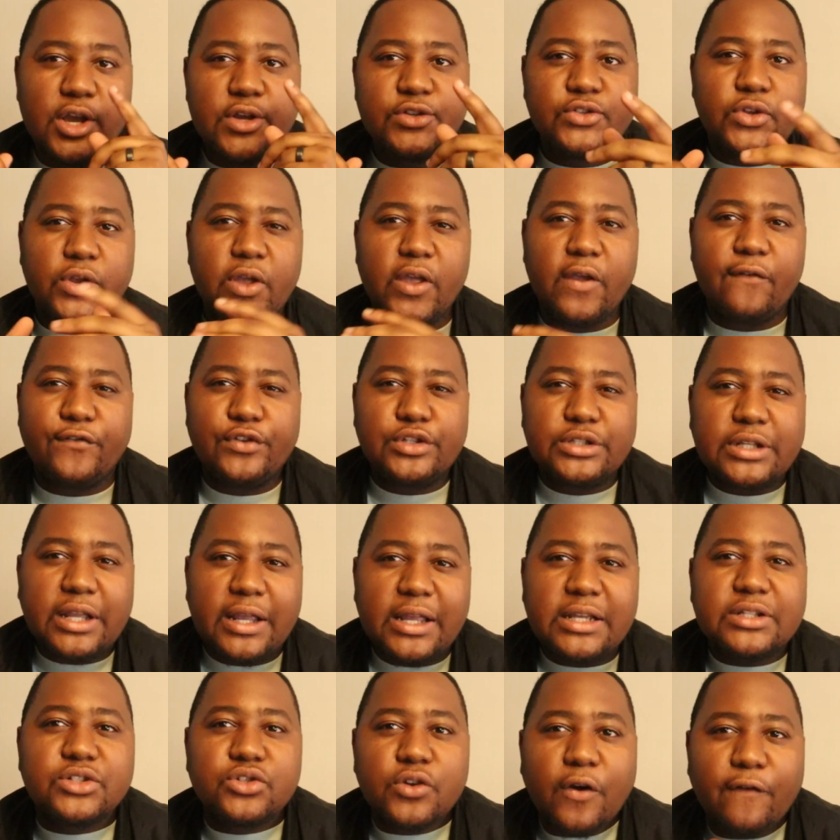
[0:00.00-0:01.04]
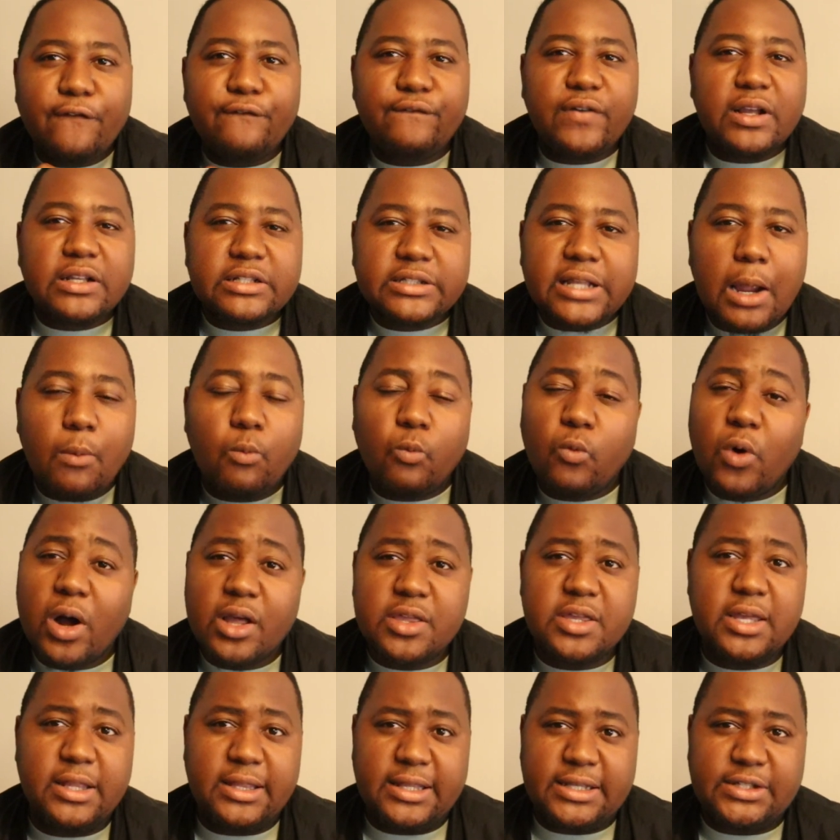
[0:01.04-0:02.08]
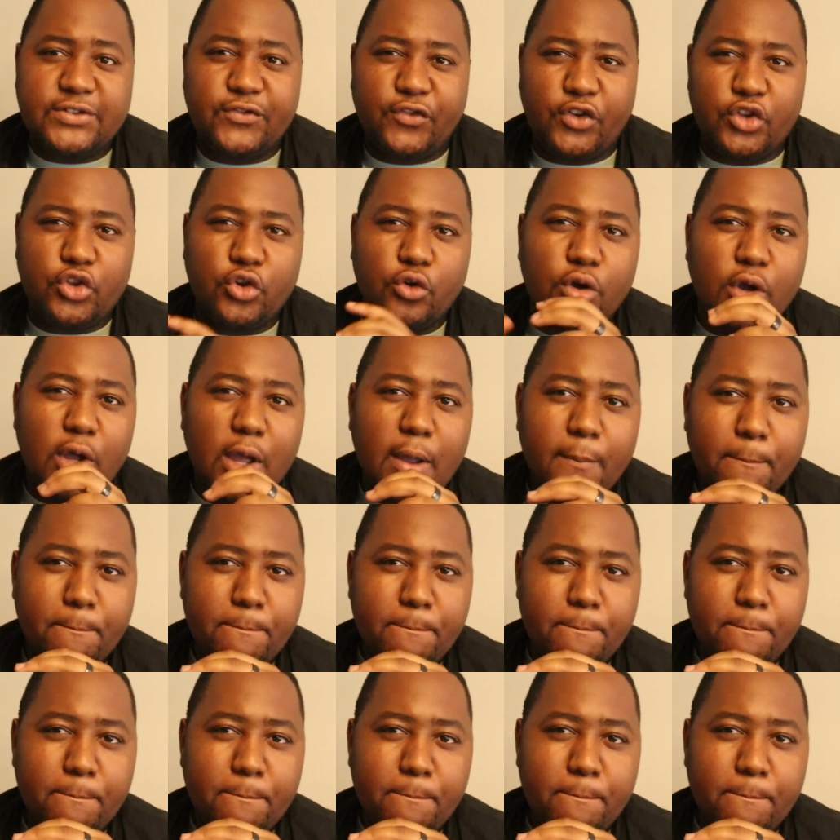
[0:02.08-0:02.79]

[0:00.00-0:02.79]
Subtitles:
So if it's your first time watching this video,